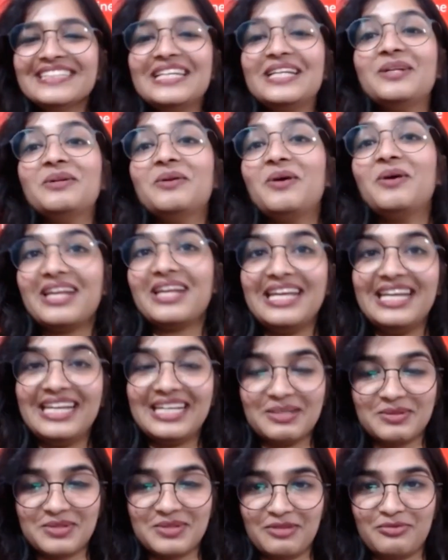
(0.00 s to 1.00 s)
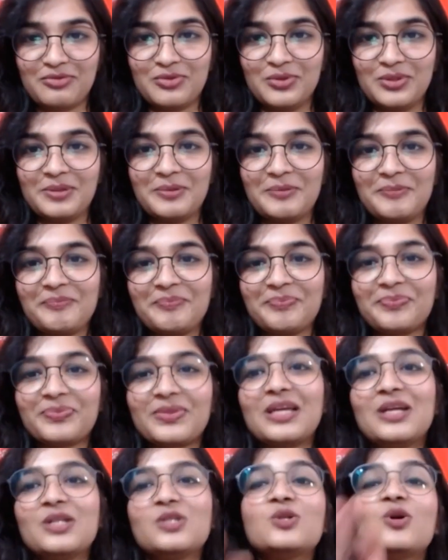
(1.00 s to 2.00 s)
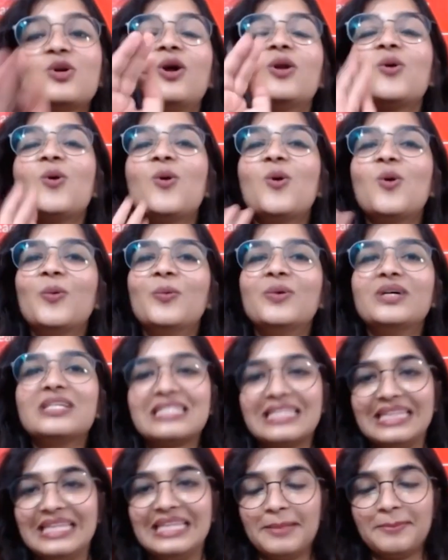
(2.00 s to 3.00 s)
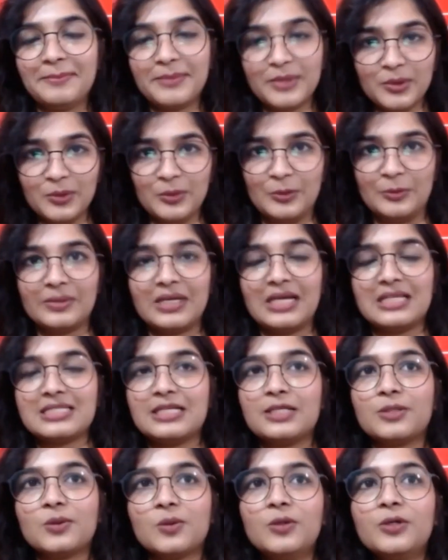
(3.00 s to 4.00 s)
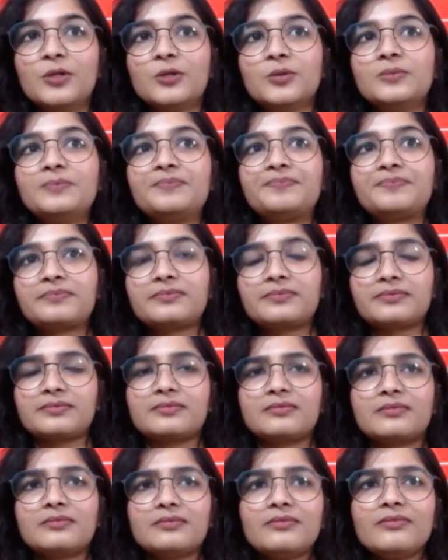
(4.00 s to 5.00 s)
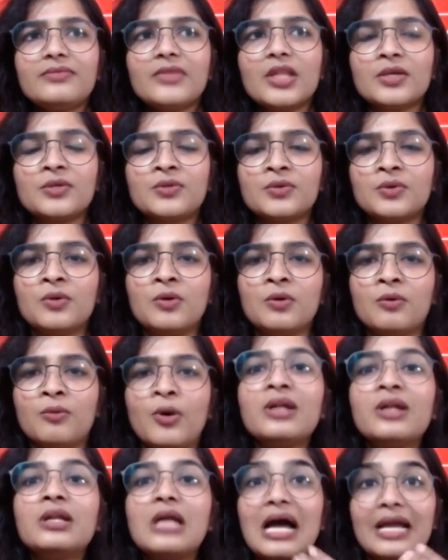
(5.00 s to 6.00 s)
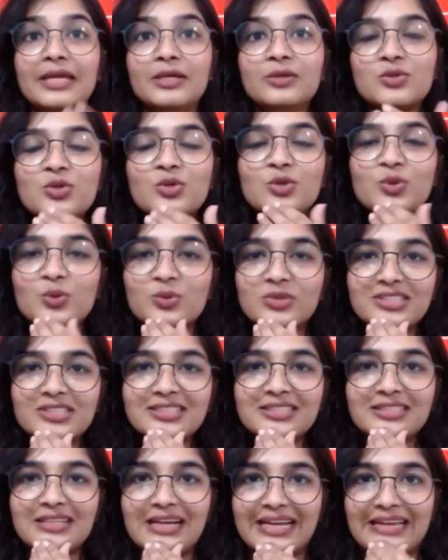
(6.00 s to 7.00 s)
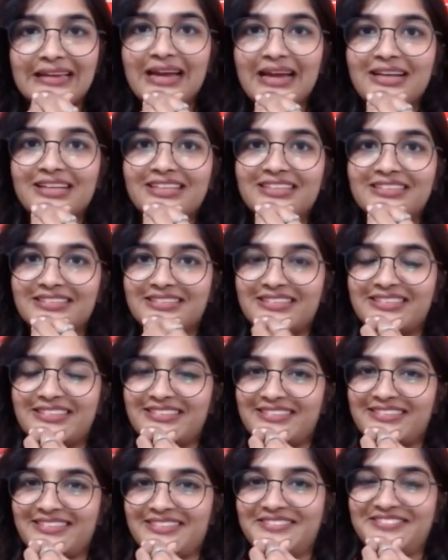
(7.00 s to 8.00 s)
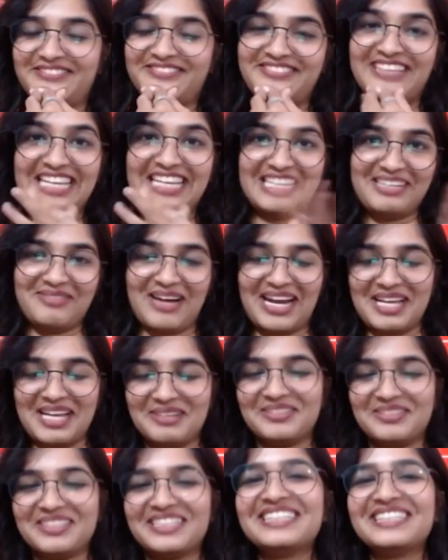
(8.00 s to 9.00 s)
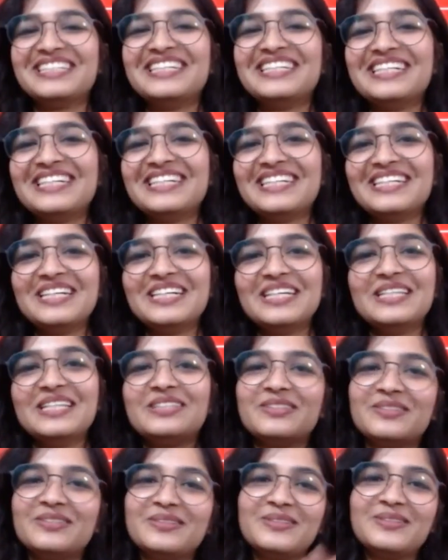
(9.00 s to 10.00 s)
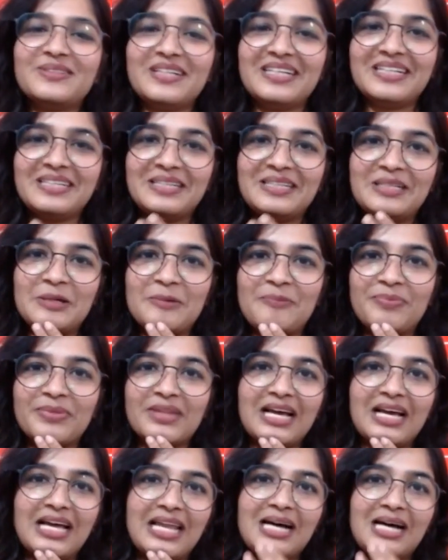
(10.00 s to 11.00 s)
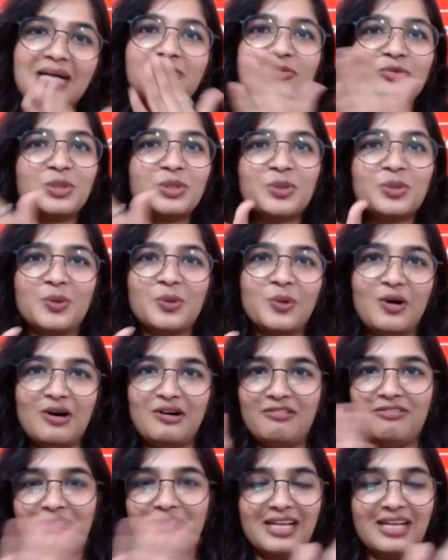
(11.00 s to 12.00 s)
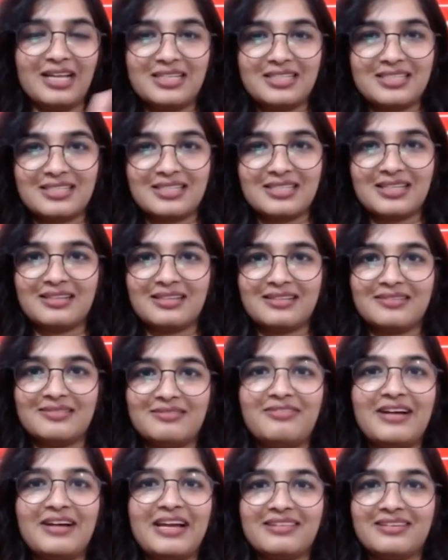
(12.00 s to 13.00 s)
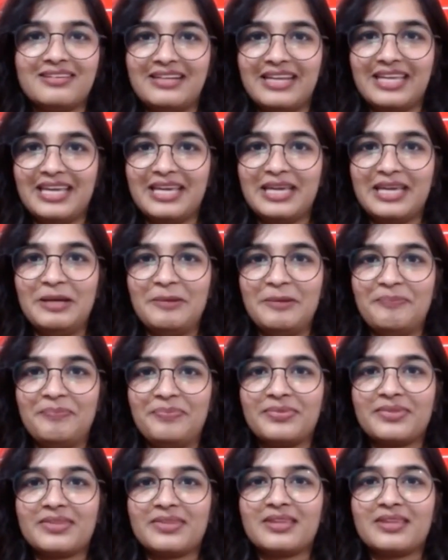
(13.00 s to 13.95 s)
Do not eat outside food. Do not oversleep too. As I told you, so what I used to do is, I had this very bad habit. So alarm would go off at 5:30 a.m.